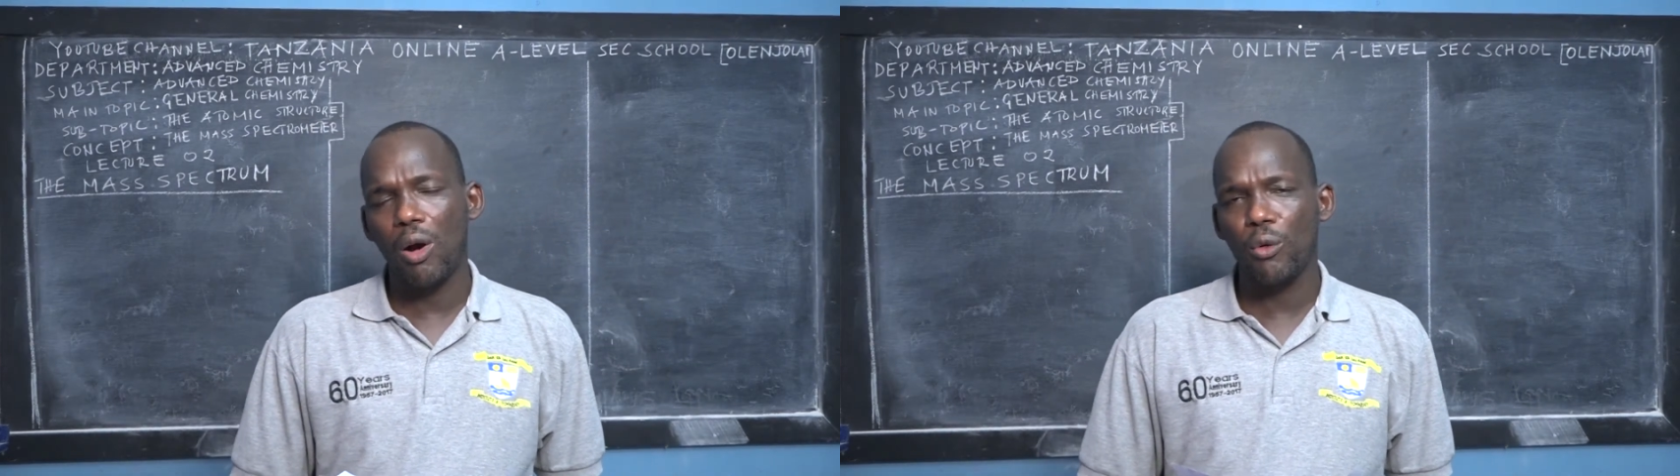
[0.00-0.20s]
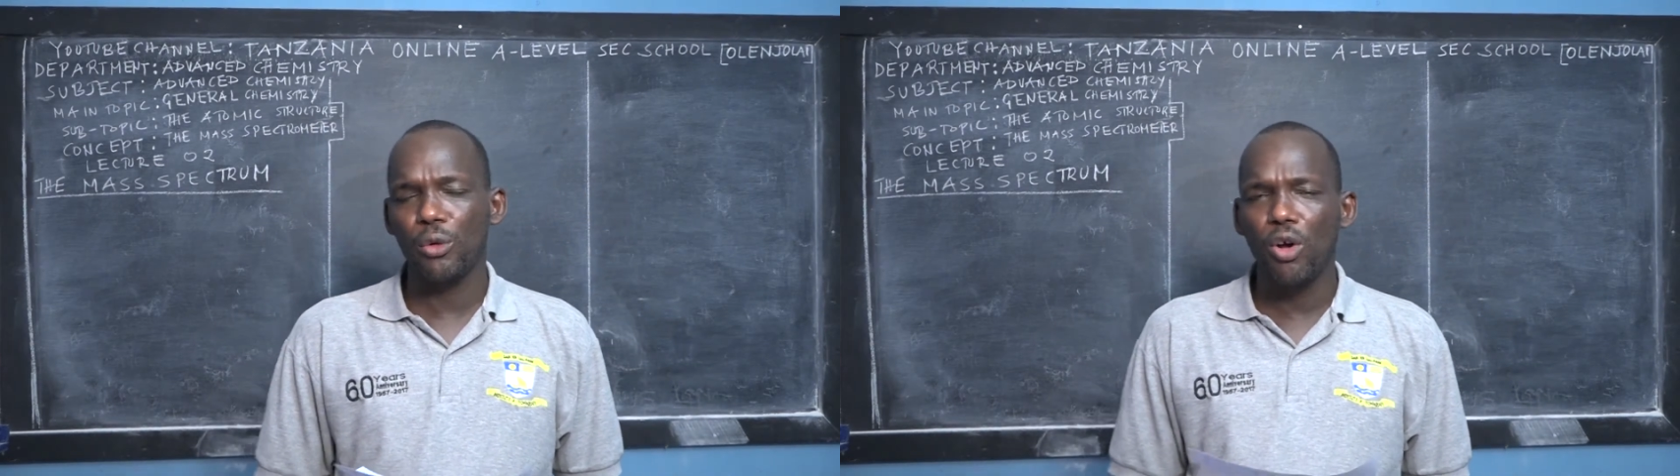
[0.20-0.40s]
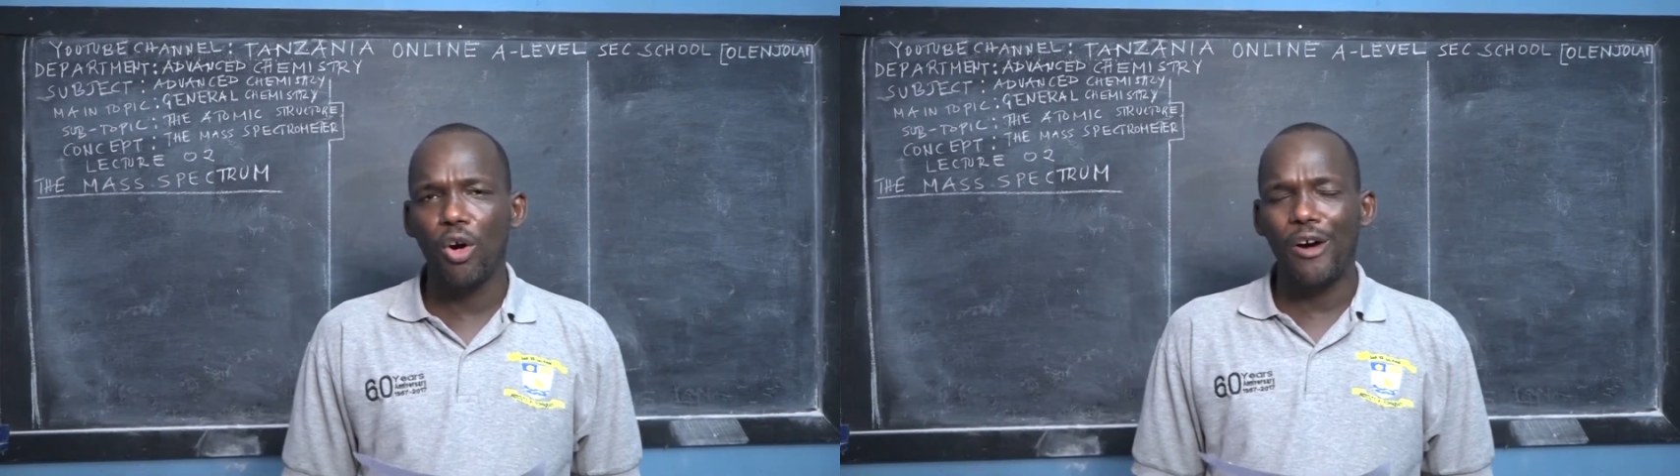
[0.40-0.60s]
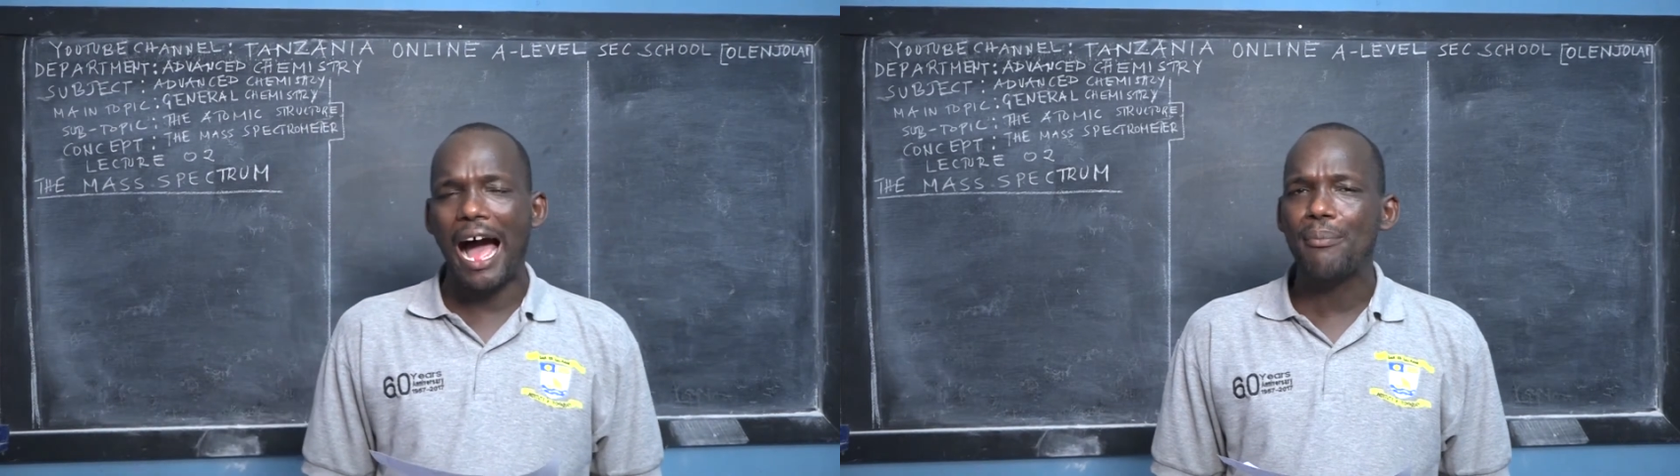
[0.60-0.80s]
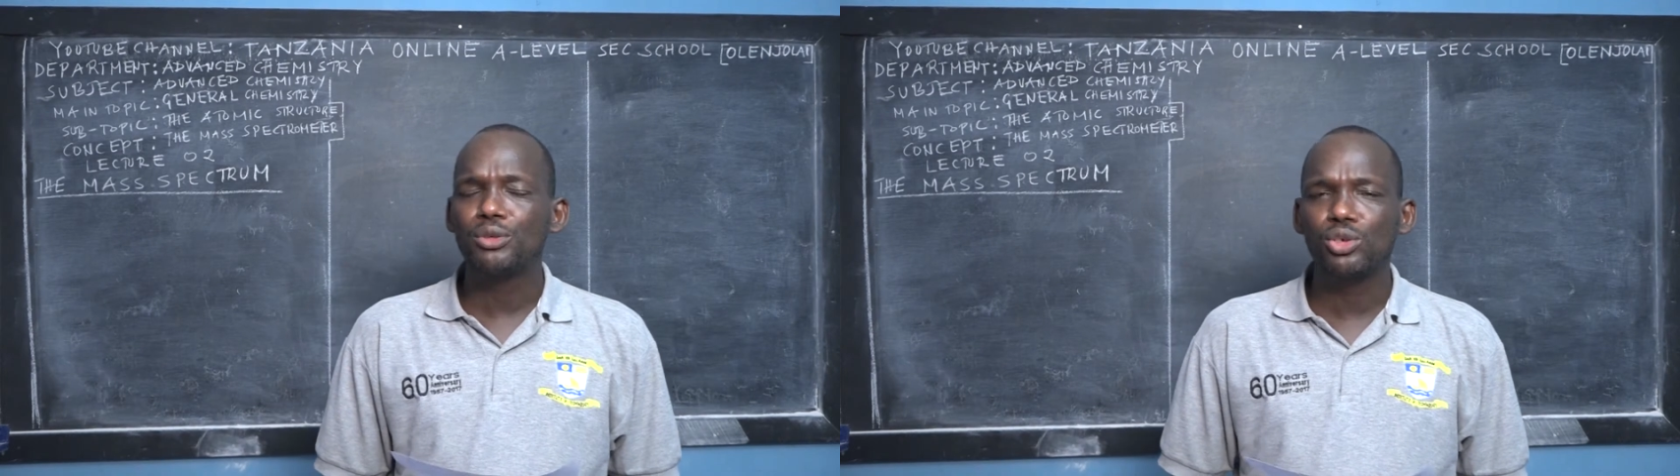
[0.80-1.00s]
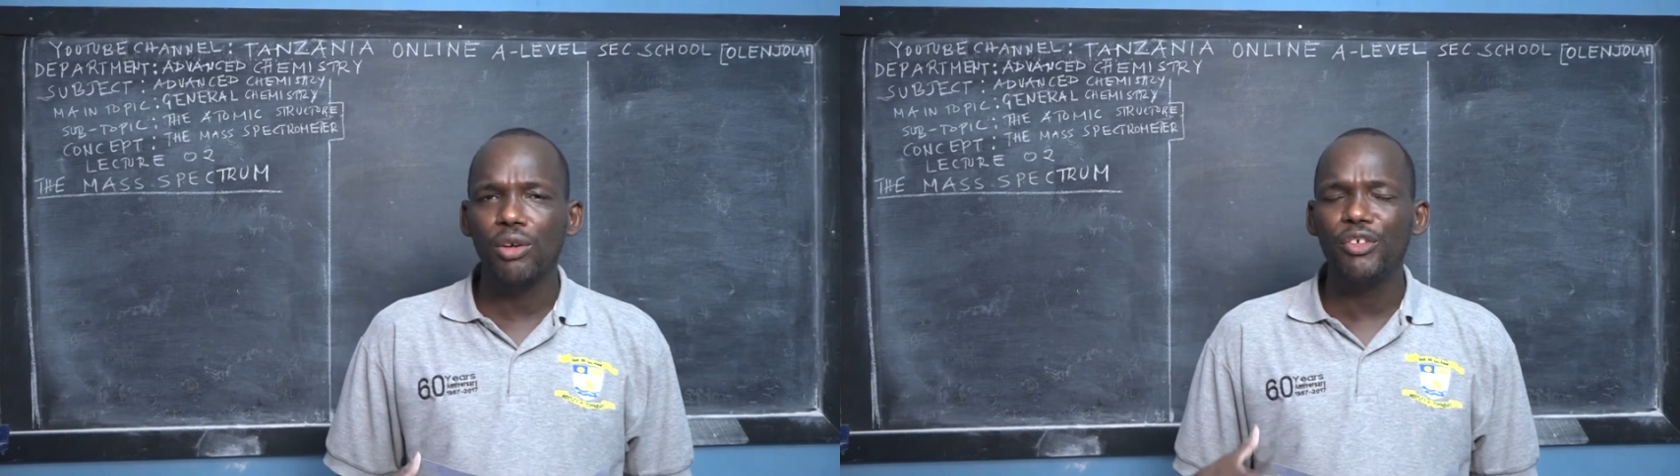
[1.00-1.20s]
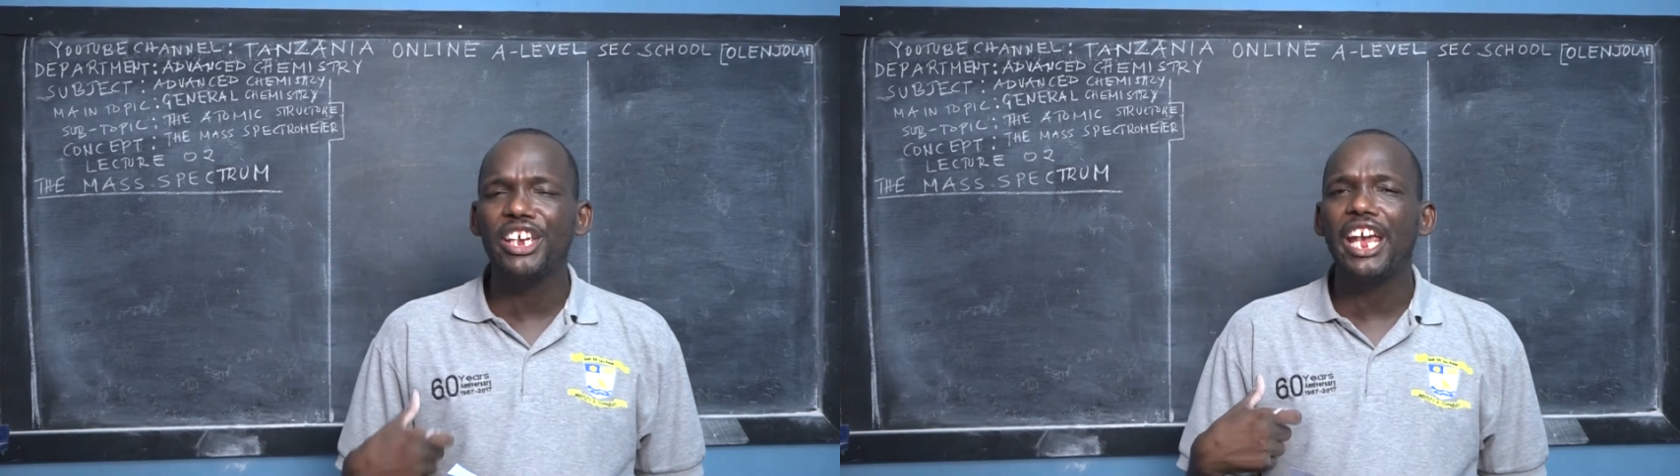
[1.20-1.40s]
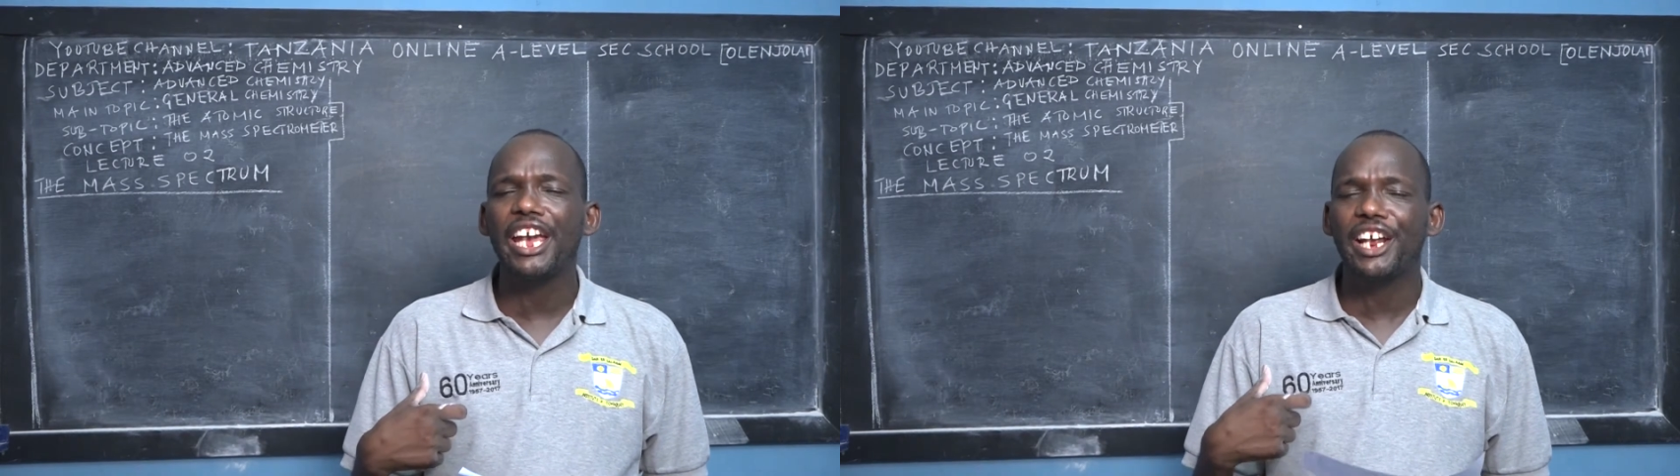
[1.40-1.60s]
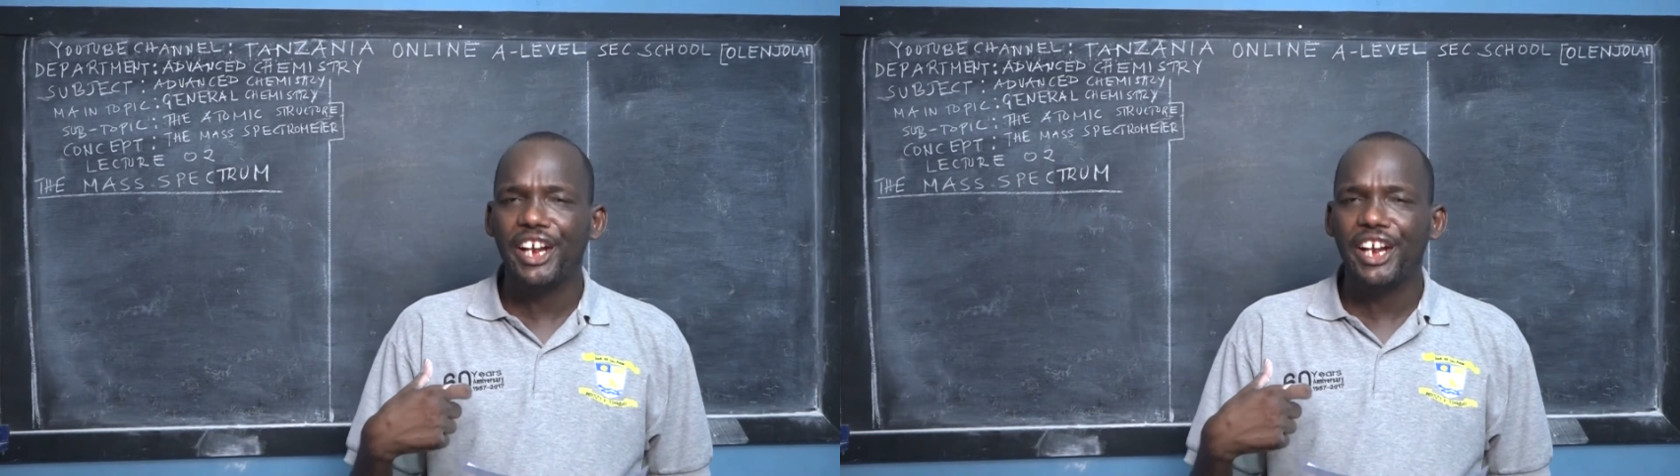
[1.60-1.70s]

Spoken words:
You know, I'm solving a